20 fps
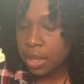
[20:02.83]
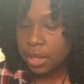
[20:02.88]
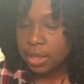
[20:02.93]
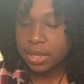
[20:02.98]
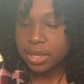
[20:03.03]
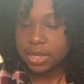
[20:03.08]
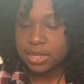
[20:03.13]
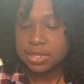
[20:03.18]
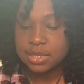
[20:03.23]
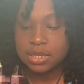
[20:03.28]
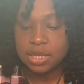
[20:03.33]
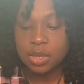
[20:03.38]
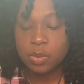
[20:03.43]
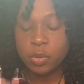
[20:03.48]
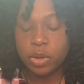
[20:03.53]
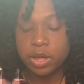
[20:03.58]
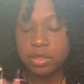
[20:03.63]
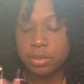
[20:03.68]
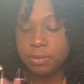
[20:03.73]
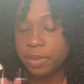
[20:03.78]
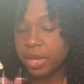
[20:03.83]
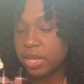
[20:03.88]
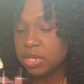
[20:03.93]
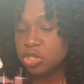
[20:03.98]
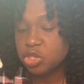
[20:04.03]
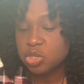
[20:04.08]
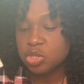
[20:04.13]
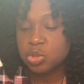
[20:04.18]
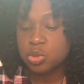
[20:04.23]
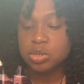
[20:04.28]
Let's see why the Page
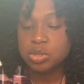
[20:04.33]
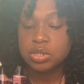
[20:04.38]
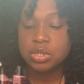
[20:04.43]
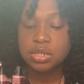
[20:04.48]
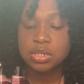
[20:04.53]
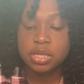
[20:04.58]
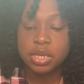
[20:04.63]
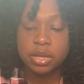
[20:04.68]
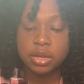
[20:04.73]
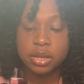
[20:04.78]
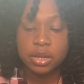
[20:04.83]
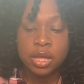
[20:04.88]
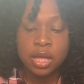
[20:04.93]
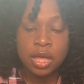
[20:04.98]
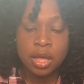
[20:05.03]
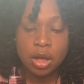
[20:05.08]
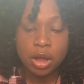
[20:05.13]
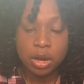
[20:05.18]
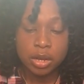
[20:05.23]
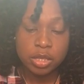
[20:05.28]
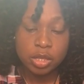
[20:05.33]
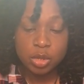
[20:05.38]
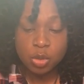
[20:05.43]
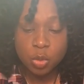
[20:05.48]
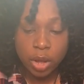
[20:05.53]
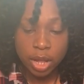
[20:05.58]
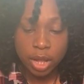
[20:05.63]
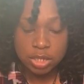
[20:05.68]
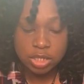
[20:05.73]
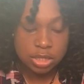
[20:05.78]
of Swords is here. Are you
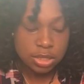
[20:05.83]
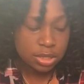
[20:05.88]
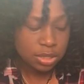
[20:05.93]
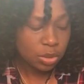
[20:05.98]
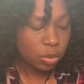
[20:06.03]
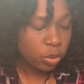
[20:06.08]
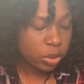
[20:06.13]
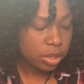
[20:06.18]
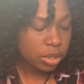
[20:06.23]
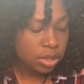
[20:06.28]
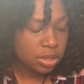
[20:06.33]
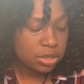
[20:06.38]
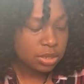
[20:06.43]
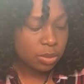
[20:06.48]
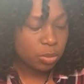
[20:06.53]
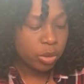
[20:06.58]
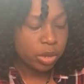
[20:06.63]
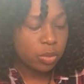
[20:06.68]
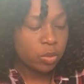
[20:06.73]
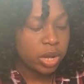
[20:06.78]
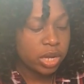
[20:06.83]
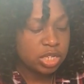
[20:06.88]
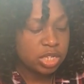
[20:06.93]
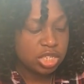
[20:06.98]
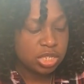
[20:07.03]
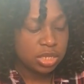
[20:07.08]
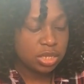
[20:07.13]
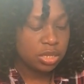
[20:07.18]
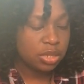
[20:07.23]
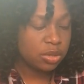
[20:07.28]
watching someone? Is someone
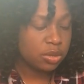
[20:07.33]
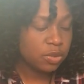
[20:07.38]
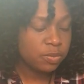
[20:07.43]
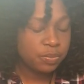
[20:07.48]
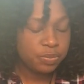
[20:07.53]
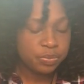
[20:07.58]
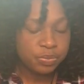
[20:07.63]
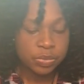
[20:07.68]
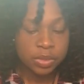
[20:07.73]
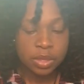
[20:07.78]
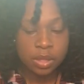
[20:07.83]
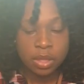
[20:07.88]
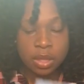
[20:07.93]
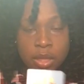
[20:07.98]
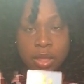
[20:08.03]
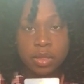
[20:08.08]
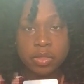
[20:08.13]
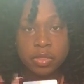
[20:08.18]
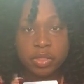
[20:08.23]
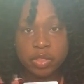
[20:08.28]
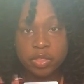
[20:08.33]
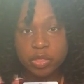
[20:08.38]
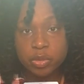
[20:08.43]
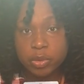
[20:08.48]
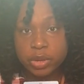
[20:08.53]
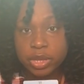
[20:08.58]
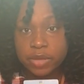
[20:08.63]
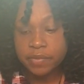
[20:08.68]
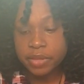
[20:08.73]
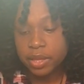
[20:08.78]
watching you? The
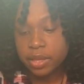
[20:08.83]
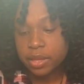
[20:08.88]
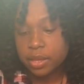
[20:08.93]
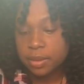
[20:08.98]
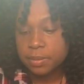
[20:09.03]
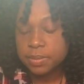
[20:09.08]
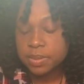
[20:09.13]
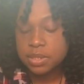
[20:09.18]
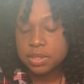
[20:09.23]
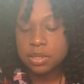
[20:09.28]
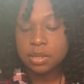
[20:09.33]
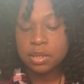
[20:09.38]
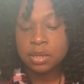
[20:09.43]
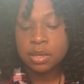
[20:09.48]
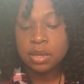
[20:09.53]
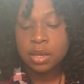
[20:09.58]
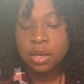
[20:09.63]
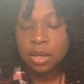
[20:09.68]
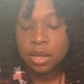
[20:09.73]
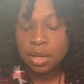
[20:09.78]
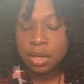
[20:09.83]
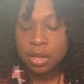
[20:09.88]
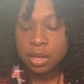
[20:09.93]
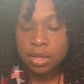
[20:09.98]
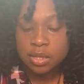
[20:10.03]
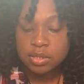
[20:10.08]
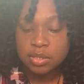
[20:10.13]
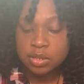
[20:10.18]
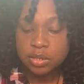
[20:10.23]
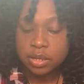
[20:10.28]
Three of Cups.
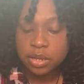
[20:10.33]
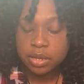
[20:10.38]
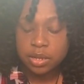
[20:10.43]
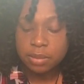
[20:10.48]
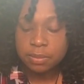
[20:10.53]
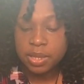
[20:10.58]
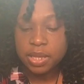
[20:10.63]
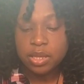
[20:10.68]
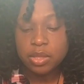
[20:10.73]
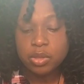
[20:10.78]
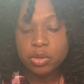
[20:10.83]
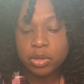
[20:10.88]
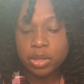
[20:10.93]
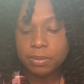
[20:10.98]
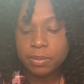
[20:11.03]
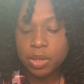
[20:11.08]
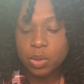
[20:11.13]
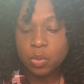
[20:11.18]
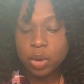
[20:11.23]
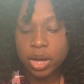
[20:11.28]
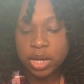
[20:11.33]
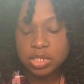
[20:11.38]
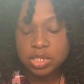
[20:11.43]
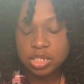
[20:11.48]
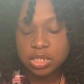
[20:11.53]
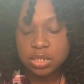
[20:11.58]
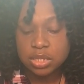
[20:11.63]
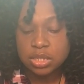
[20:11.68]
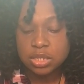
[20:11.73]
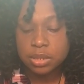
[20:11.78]
So there can be, you can be
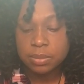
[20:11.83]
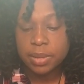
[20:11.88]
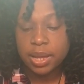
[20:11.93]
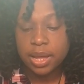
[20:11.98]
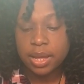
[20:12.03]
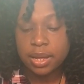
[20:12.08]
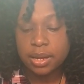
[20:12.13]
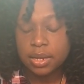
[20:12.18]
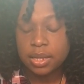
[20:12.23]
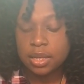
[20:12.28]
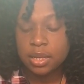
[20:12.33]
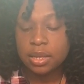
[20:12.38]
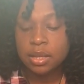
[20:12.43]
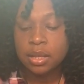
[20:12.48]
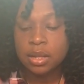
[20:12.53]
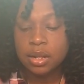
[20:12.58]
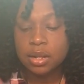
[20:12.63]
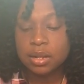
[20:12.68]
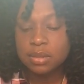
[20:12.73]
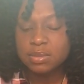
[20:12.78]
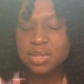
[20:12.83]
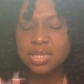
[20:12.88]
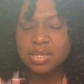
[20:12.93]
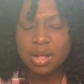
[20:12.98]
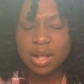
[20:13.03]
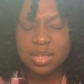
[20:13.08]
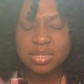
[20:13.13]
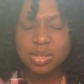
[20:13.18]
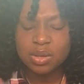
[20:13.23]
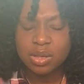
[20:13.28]
watching somebody. This
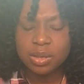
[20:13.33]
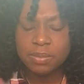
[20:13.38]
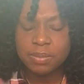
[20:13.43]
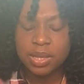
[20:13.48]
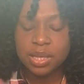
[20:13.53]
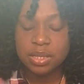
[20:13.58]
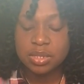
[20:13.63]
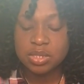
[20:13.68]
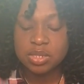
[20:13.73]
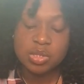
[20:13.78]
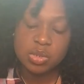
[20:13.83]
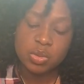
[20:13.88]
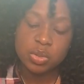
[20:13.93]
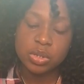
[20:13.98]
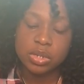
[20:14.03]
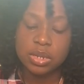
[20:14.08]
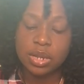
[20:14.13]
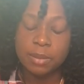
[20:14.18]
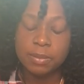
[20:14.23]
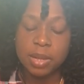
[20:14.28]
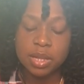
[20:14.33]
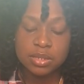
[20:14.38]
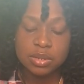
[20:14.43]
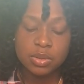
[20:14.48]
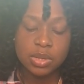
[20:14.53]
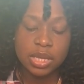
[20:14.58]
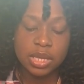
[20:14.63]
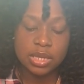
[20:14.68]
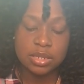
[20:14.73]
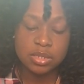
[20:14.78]
also can be a student. I'm also
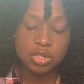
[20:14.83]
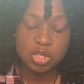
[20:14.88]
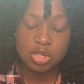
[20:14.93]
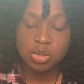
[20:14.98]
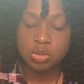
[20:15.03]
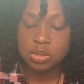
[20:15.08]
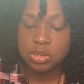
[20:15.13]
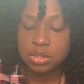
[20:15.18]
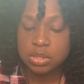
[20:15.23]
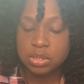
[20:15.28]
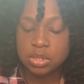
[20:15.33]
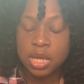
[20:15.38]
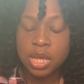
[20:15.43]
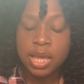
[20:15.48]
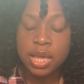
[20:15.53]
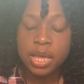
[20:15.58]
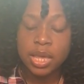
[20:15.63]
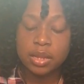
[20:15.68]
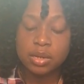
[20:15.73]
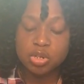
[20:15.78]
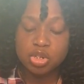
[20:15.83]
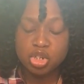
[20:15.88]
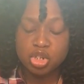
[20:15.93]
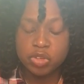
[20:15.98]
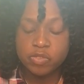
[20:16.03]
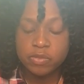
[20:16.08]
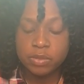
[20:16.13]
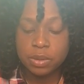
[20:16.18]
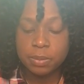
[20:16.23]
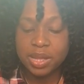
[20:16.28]
getting student energy
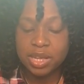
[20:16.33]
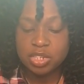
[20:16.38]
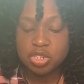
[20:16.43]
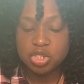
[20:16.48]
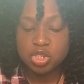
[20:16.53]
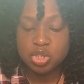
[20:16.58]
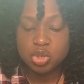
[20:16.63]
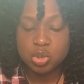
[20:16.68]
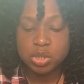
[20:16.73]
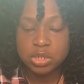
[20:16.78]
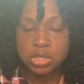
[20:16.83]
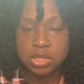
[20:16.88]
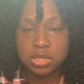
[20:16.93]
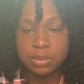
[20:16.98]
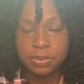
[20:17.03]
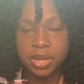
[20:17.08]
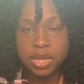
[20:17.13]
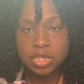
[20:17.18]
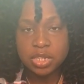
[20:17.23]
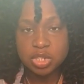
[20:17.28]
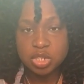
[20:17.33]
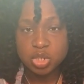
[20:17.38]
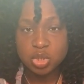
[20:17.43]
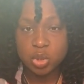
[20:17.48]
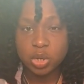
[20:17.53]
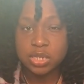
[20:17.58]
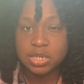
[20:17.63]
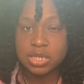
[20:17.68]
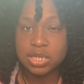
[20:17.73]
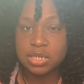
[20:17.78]
from the Page of Swords, because the Page of
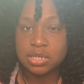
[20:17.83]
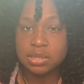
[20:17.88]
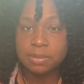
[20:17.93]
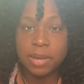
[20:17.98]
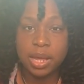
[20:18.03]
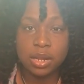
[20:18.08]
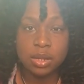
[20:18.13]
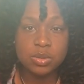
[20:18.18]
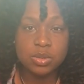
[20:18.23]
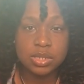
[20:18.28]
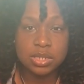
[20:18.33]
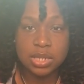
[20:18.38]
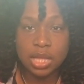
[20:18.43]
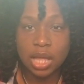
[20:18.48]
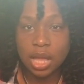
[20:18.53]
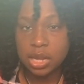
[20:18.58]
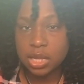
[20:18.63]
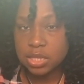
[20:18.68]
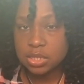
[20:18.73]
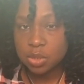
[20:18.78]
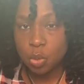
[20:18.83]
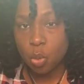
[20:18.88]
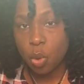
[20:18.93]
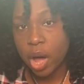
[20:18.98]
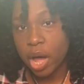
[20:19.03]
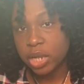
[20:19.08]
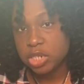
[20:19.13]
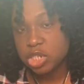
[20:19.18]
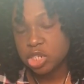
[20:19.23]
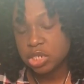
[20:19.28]
Swords is somebody who studies and
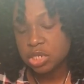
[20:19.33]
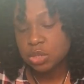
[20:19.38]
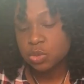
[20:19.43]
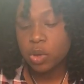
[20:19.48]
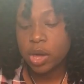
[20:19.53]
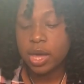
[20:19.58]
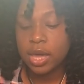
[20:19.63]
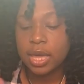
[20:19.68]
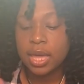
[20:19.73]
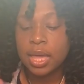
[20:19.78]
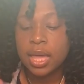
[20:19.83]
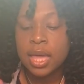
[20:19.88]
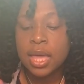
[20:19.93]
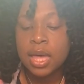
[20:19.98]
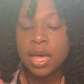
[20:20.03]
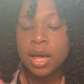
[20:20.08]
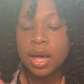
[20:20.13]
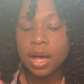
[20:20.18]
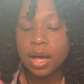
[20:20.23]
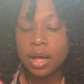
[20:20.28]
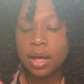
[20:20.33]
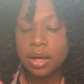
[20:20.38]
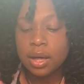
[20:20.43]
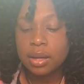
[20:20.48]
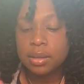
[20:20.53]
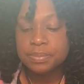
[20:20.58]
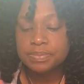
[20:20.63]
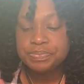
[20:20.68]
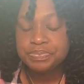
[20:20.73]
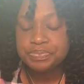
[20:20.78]
watches, right?
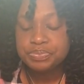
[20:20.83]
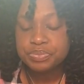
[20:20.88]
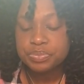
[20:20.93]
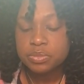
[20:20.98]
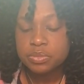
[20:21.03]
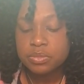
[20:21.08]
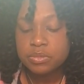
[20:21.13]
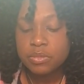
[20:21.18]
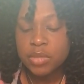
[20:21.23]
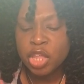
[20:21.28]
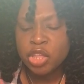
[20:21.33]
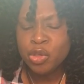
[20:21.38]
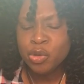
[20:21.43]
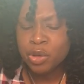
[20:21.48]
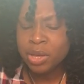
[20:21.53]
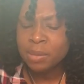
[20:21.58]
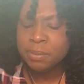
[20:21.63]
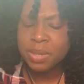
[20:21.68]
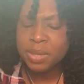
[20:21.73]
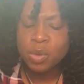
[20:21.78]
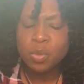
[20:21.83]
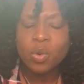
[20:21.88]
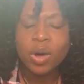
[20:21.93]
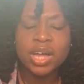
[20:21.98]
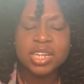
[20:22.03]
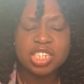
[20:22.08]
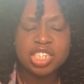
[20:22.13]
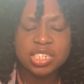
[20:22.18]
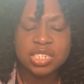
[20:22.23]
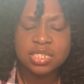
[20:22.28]
You can be
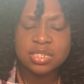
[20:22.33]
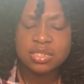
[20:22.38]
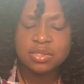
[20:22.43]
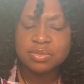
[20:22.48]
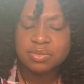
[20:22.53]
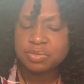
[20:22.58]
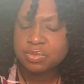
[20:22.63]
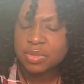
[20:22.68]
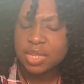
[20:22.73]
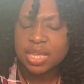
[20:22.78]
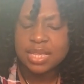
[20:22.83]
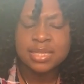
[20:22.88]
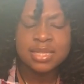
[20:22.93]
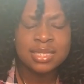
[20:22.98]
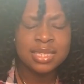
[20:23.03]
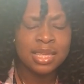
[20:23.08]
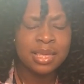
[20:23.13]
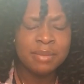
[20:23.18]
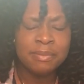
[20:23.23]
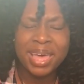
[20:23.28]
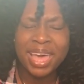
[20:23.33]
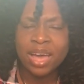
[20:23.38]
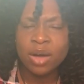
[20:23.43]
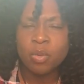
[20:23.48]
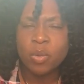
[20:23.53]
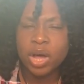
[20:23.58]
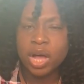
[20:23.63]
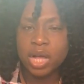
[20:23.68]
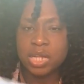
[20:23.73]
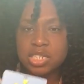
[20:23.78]
watching, sitting back,
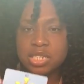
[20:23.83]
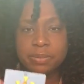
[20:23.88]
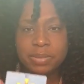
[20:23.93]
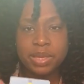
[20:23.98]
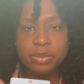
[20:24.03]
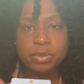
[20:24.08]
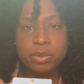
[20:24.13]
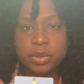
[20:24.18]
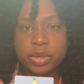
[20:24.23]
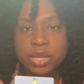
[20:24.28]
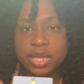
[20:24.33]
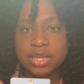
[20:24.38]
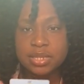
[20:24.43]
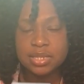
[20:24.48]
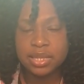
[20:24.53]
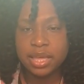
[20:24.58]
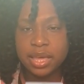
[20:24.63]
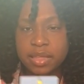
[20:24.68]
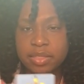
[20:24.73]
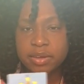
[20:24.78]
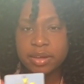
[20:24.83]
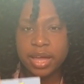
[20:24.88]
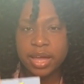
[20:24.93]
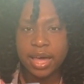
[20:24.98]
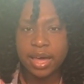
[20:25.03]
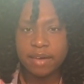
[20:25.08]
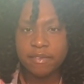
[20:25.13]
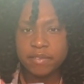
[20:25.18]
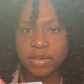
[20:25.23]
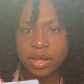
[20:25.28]
watching people get together,
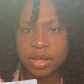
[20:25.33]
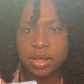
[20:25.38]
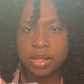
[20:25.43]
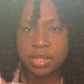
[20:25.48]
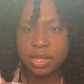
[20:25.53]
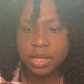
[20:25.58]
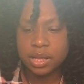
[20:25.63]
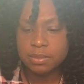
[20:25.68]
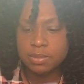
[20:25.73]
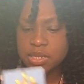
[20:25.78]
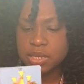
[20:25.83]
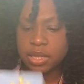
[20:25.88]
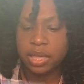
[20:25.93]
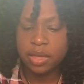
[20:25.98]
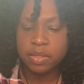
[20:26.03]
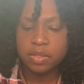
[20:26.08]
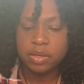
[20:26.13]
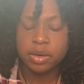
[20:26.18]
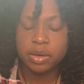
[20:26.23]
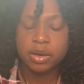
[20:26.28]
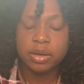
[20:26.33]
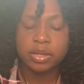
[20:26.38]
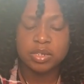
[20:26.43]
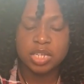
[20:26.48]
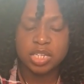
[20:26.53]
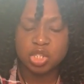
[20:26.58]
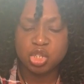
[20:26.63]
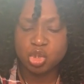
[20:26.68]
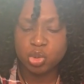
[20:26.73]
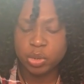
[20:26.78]
have fun, come together and
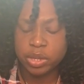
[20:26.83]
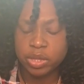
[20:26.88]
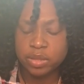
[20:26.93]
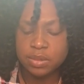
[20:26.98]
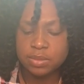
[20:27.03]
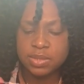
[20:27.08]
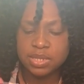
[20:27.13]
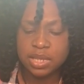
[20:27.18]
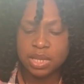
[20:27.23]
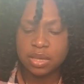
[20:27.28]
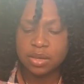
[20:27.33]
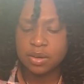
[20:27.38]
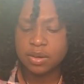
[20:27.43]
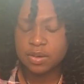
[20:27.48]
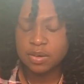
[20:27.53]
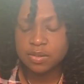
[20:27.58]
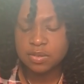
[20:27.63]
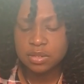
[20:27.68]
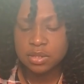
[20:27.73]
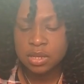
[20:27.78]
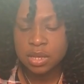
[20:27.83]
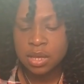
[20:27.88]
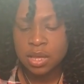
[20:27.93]
enjoy themselves.